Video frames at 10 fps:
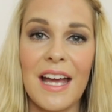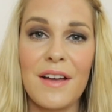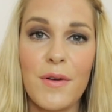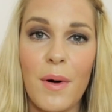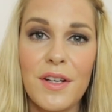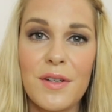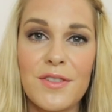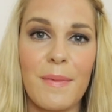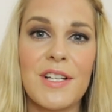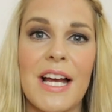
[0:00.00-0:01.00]
If you are new
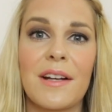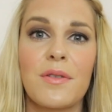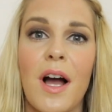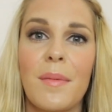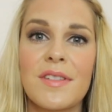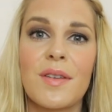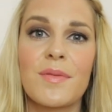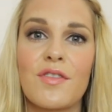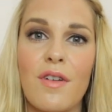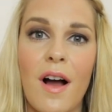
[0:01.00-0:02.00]
to my channel, come and
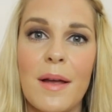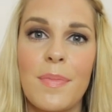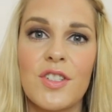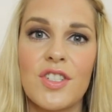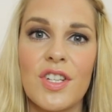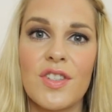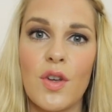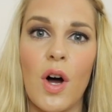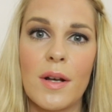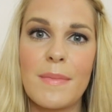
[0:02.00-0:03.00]
subscribe. Just
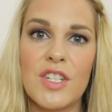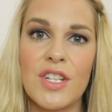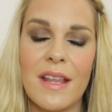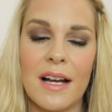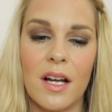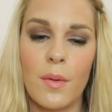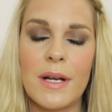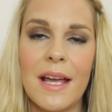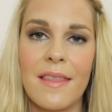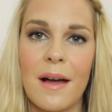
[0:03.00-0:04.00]
thought I'd mention that. Go
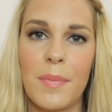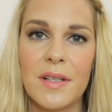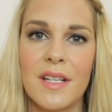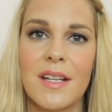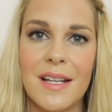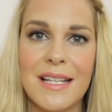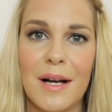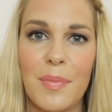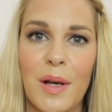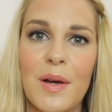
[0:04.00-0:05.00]
and hit that button
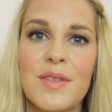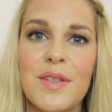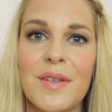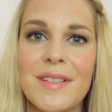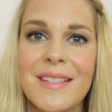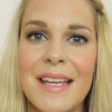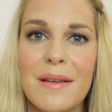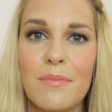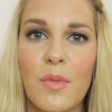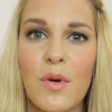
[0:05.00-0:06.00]
down below so you can
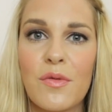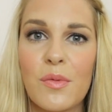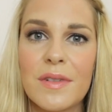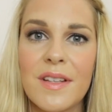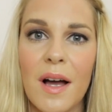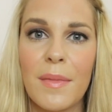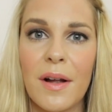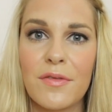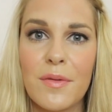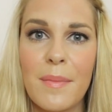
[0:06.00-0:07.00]
see more of what's coming
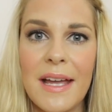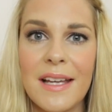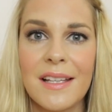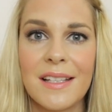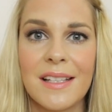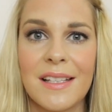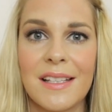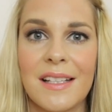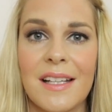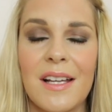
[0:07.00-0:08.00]
up from me.
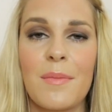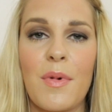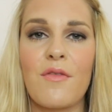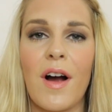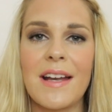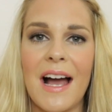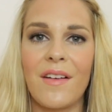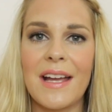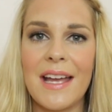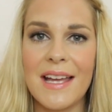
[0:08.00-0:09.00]
But right
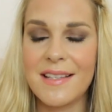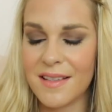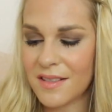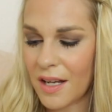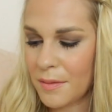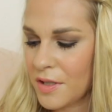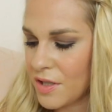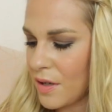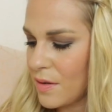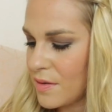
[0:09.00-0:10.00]
now it is time to
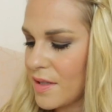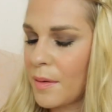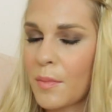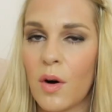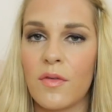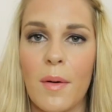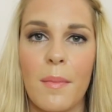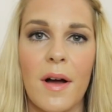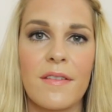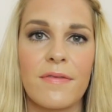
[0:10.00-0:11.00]
show you some of
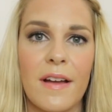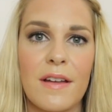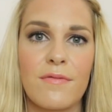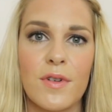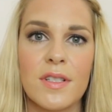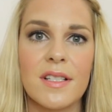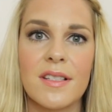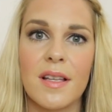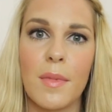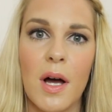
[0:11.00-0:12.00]
my favorite
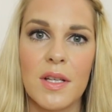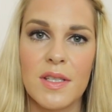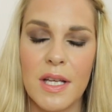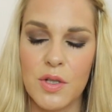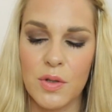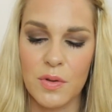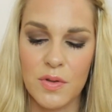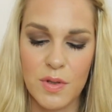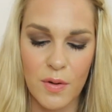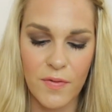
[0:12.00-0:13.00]
summer
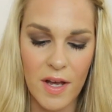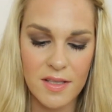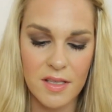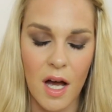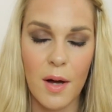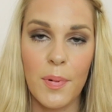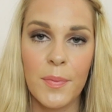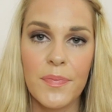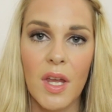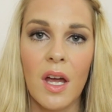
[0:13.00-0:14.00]
essentials. So first
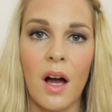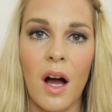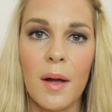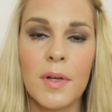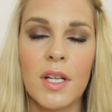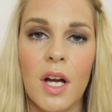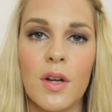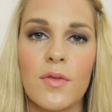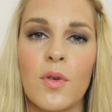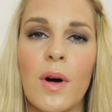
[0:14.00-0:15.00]
up, I'm gonna
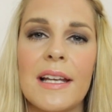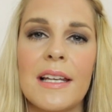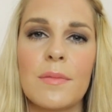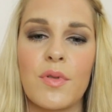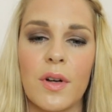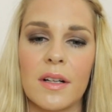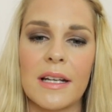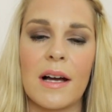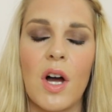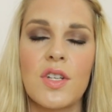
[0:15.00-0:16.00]
go for a lip product.
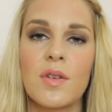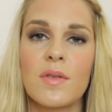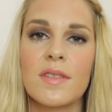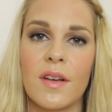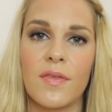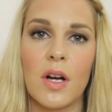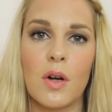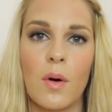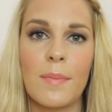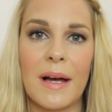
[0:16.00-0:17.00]
Now I do
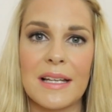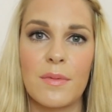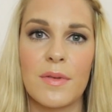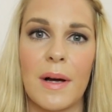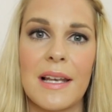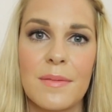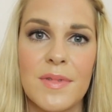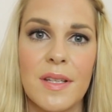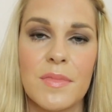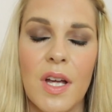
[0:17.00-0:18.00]
suffer quite badly with my lips.
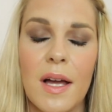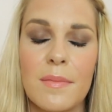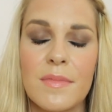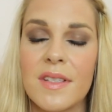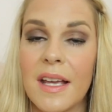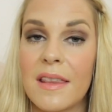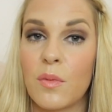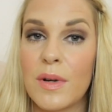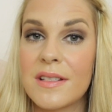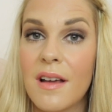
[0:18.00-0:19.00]
Sometimes in the
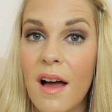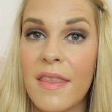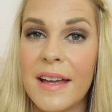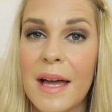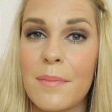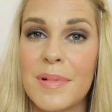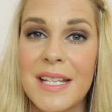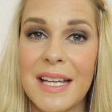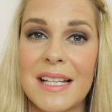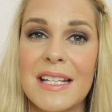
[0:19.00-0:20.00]
winter they get
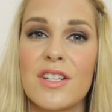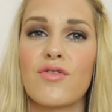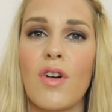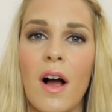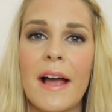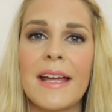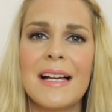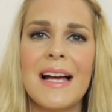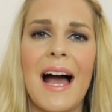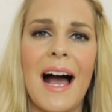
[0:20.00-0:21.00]
particularly dry.
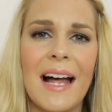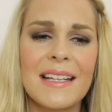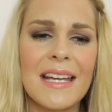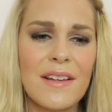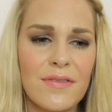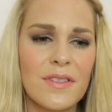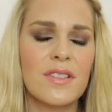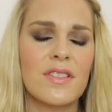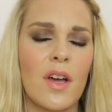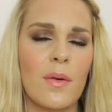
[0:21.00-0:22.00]
And
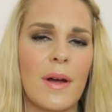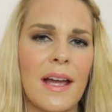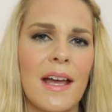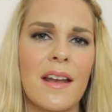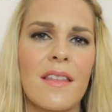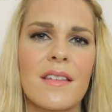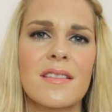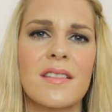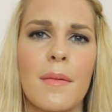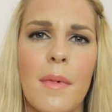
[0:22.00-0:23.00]
even so in the
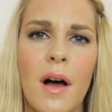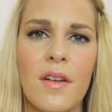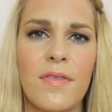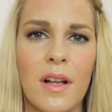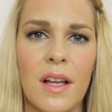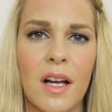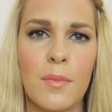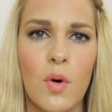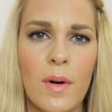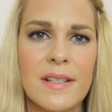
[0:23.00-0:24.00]
summer, I feel like
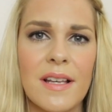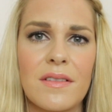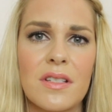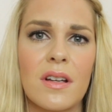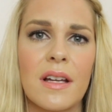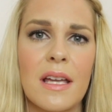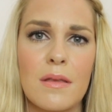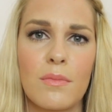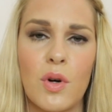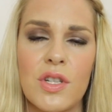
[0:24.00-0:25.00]
I'm always having to keep
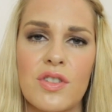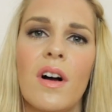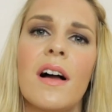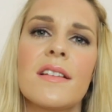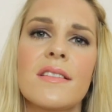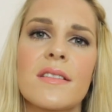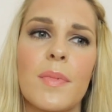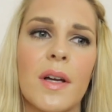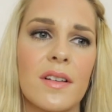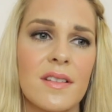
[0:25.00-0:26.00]
them moisturized
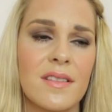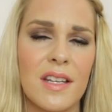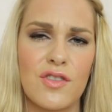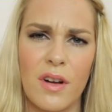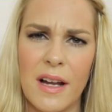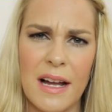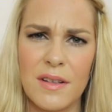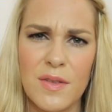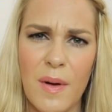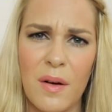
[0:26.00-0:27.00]
because they dry
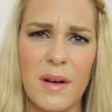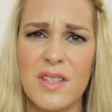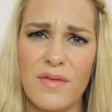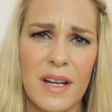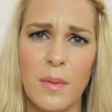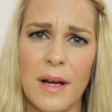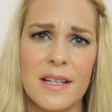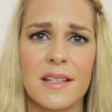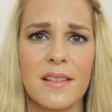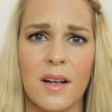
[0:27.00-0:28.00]
out as well. It's really weird.
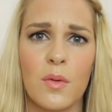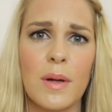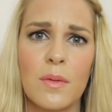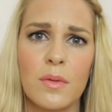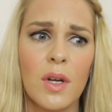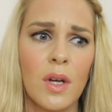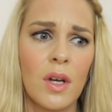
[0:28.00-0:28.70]
It's like a win-win.